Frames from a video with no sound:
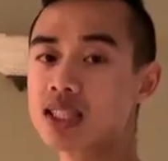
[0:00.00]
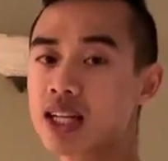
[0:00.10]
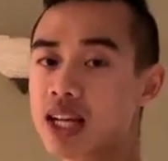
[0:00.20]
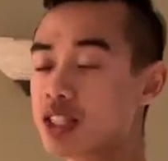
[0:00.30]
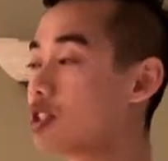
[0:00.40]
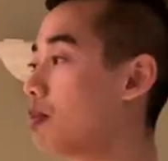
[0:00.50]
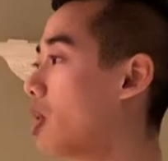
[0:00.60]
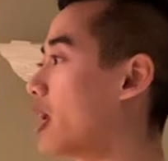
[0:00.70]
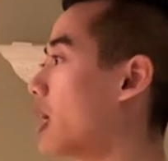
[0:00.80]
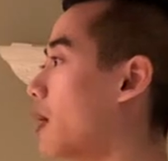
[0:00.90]
in against your
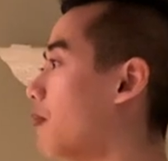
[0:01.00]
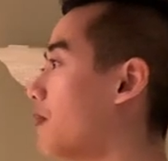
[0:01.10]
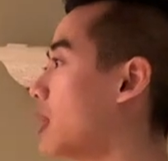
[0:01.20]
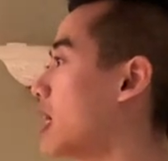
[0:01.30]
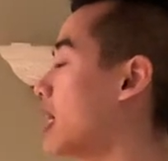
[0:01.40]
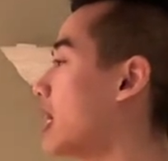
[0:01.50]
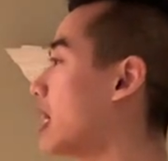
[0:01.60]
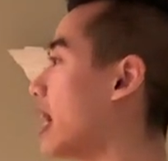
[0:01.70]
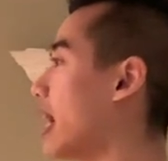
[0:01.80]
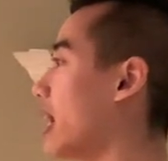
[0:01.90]
body
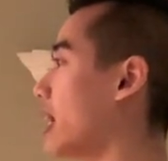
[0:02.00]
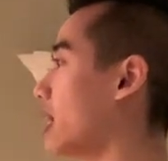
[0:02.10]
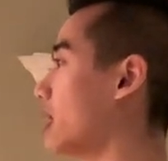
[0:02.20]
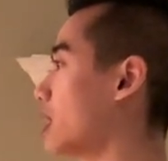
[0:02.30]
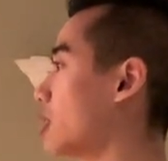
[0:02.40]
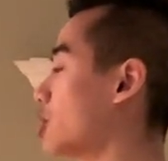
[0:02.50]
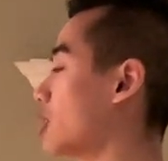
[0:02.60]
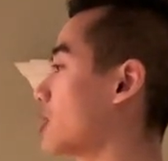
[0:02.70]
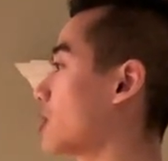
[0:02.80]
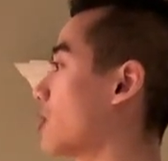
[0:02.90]
and
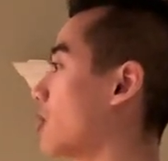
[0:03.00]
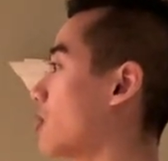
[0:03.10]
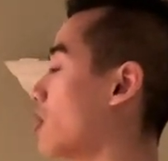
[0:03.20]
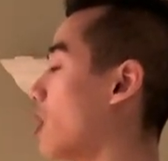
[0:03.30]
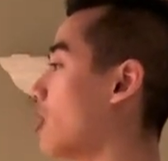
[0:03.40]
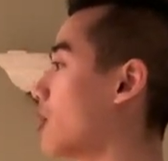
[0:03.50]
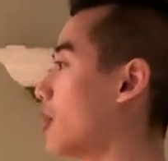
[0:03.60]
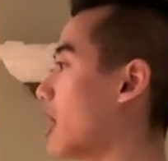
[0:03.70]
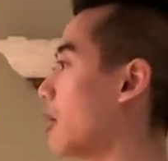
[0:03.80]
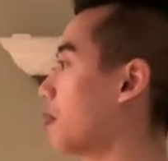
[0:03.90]
just curl all the
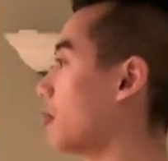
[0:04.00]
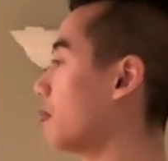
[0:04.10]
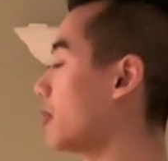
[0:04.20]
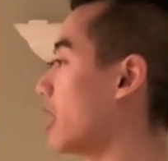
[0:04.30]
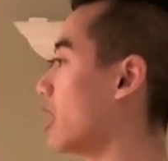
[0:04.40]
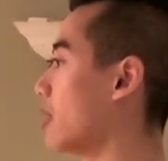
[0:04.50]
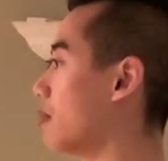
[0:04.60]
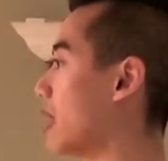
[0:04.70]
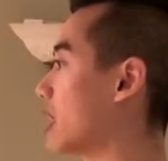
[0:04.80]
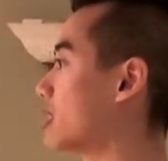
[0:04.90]
way up and
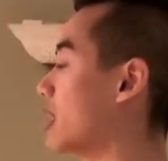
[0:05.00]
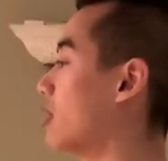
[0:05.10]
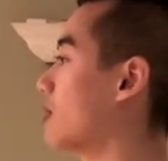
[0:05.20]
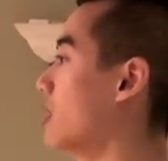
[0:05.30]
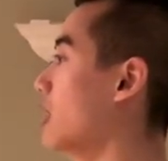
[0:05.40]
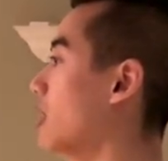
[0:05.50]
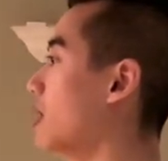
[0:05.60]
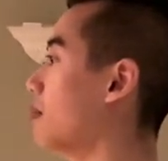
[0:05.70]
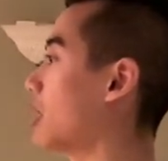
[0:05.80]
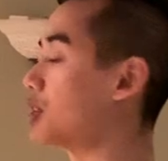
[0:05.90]
back down.
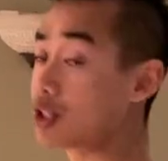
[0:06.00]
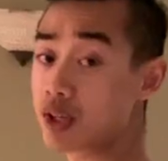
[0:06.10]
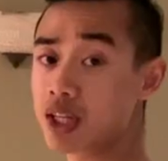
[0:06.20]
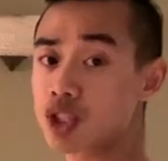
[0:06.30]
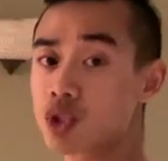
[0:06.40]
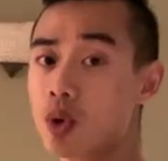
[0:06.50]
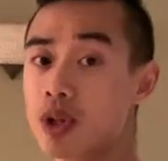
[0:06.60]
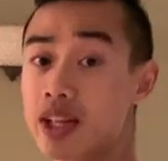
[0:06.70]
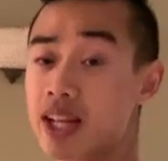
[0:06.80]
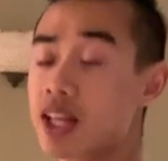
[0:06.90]
Make sure you're
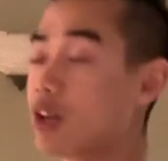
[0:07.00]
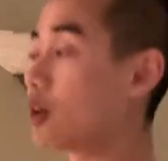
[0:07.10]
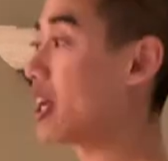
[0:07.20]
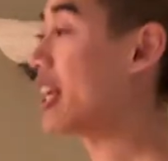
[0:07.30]
controlling your